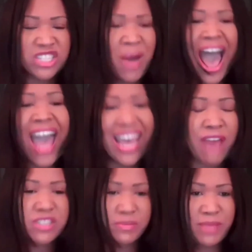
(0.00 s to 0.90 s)
So I
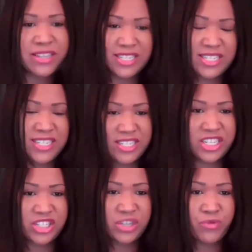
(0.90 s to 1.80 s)
have to make this
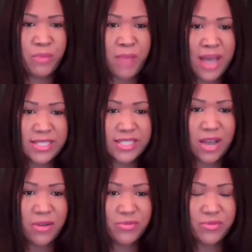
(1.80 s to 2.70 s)
decision for
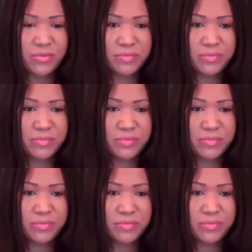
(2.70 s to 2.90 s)
myself.